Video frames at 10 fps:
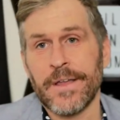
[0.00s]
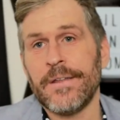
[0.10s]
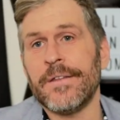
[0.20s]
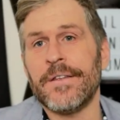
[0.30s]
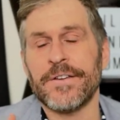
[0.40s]

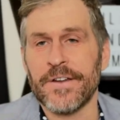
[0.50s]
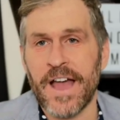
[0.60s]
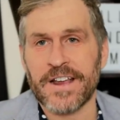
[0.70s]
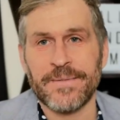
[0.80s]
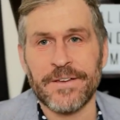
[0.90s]
No, no, no. You're
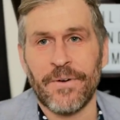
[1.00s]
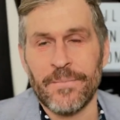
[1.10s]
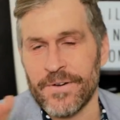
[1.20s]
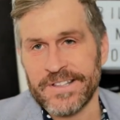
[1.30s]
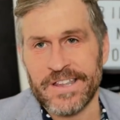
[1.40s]
not going to be the one
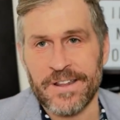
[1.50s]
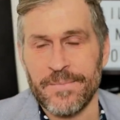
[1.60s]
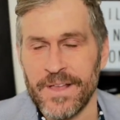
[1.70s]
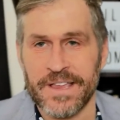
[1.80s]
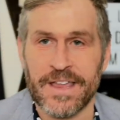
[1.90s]
person in a
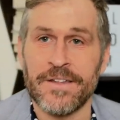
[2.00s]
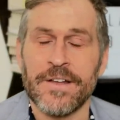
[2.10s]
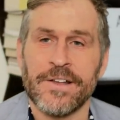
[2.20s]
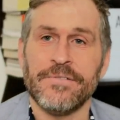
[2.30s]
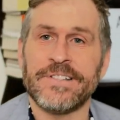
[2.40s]
million
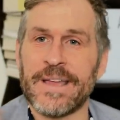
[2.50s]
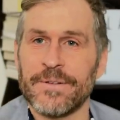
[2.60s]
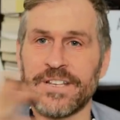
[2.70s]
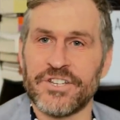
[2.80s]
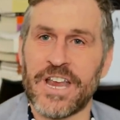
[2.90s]
who's
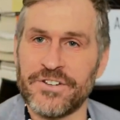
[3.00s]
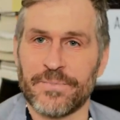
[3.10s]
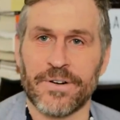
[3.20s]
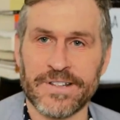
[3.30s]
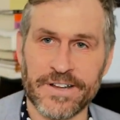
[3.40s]
able to change the
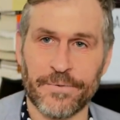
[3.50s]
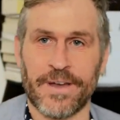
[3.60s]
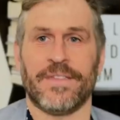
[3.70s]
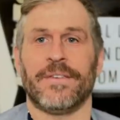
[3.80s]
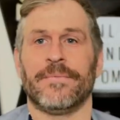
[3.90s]
person you're
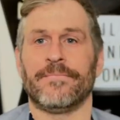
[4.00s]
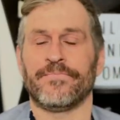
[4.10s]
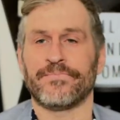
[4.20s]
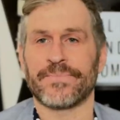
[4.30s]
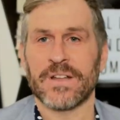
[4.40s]
with.
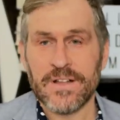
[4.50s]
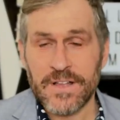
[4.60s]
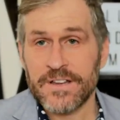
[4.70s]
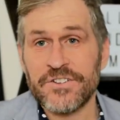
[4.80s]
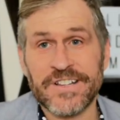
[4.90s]

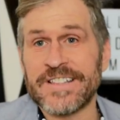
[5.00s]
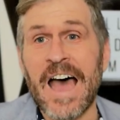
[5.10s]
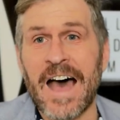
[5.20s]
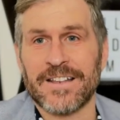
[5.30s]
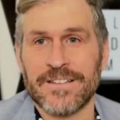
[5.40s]
You're just
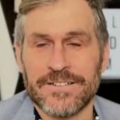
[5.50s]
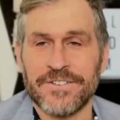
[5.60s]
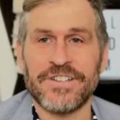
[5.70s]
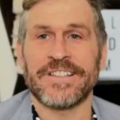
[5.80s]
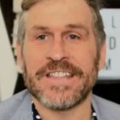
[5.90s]
not.
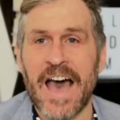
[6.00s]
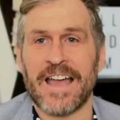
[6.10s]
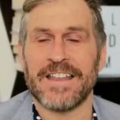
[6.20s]
You're just not.